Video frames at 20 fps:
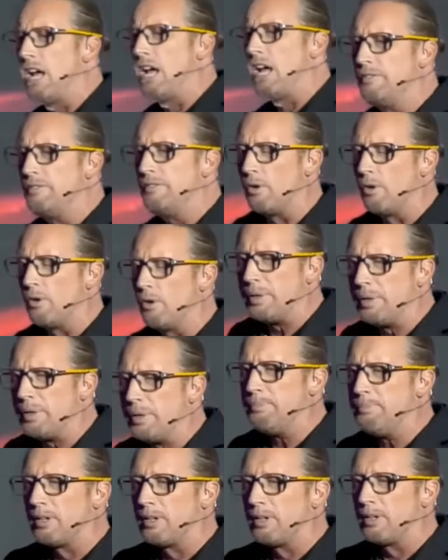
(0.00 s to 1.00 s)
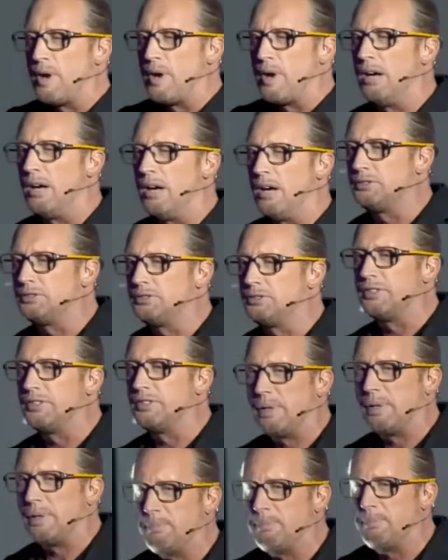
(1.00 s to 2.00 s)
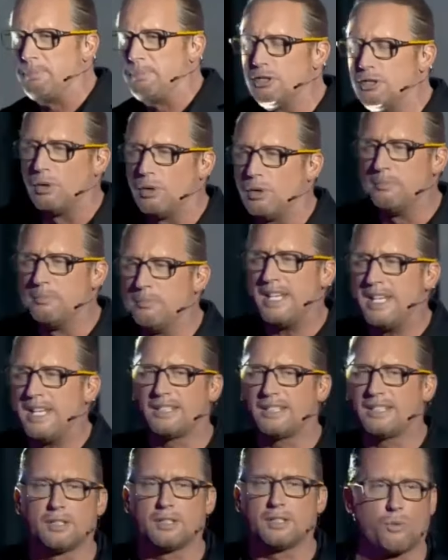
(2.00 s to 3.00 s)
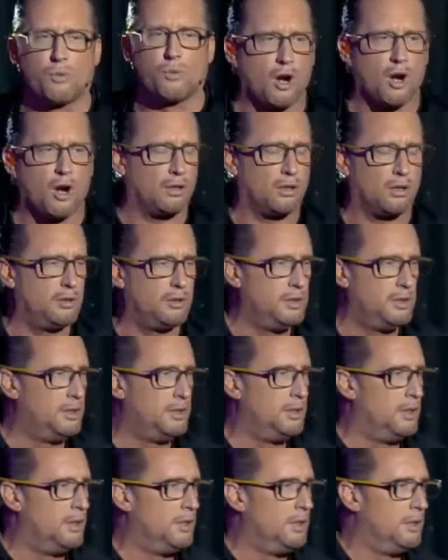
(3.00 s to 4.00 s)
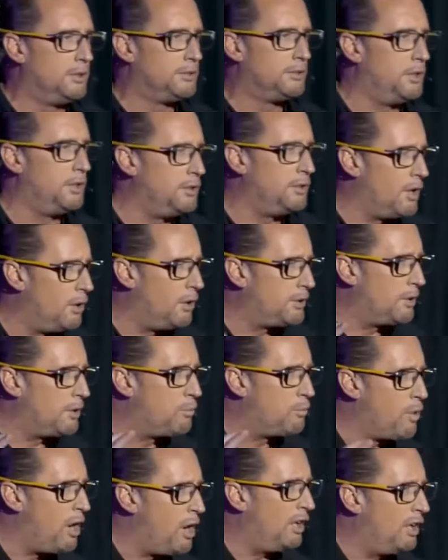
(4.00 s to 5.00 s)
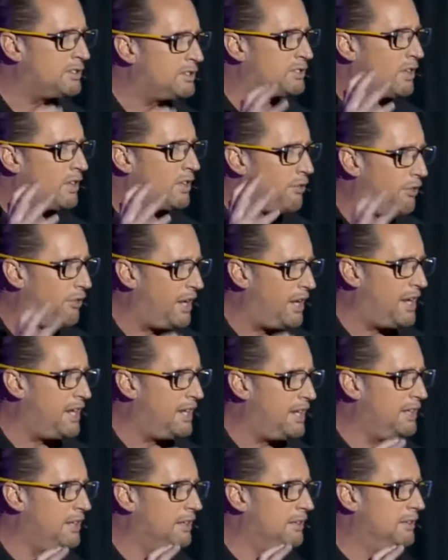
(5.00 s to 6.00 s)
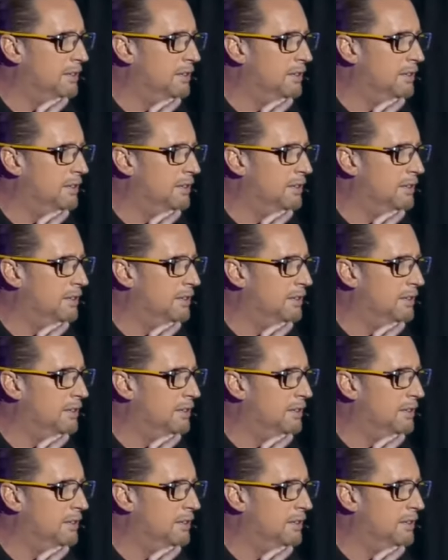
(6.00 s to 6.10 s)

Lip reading: of your people around you and the people you will meet in the world, do you know the worst thing